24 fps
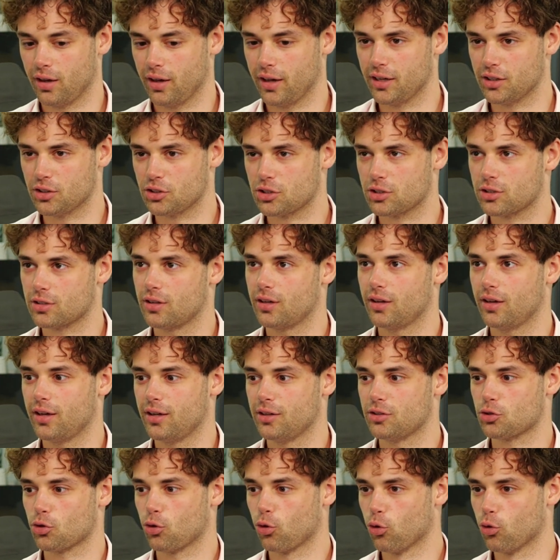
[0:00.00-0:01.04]

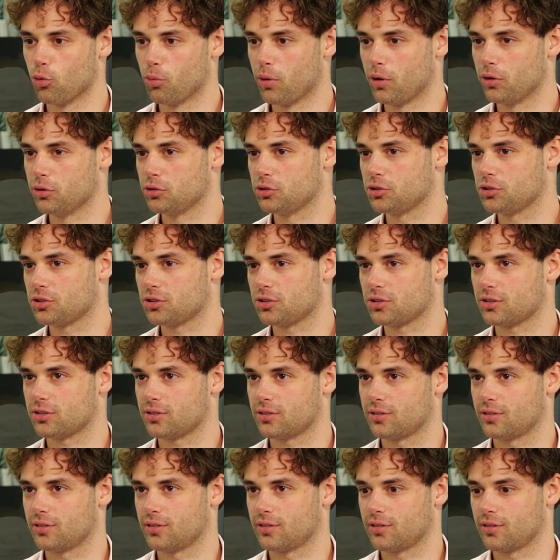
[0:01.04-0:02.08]
It's almost
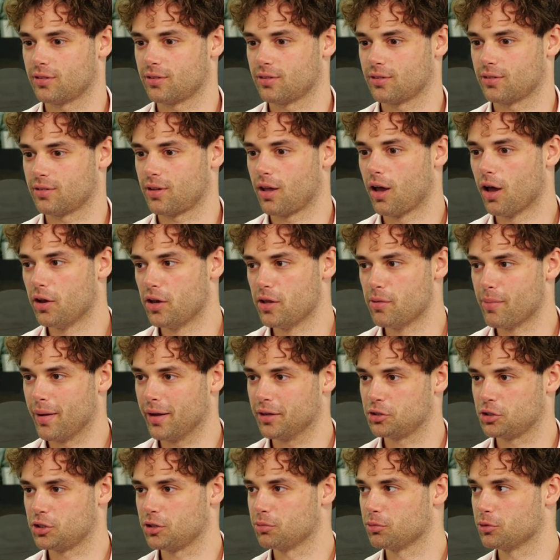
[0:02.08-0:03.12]

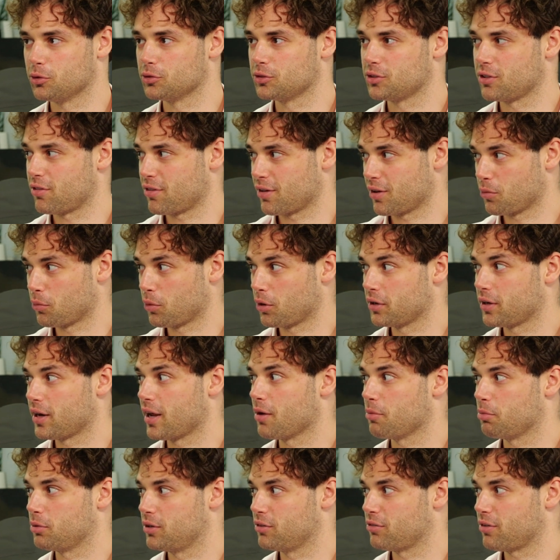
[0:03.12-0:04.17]
unimaginable to think what would
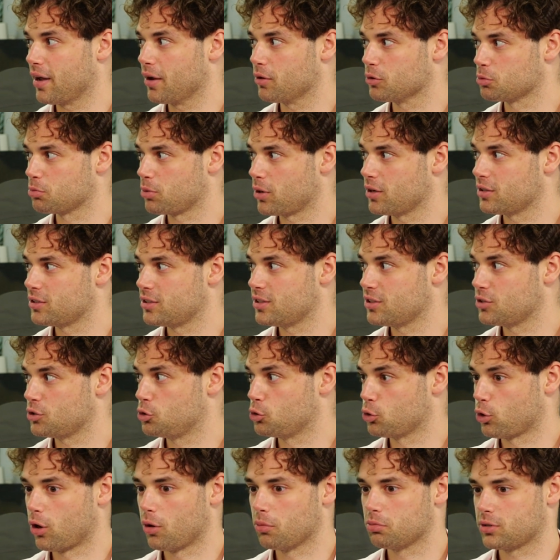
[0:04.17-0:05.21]
happen if house prices
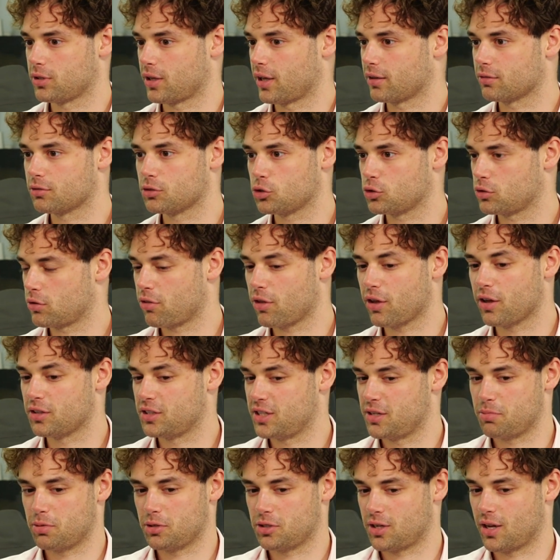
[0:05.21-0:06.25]
dropped like
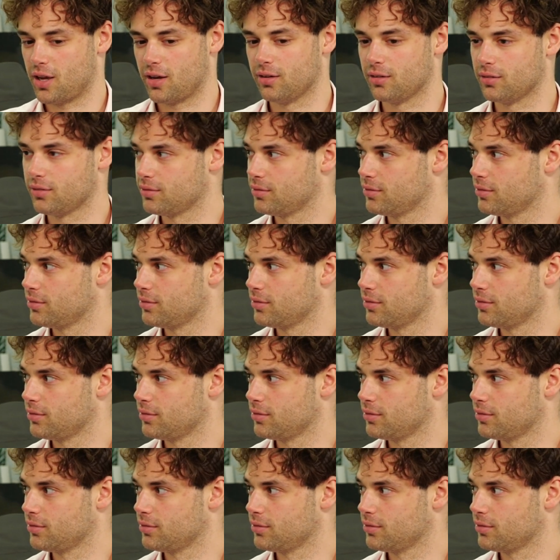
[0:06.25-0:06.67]
30%.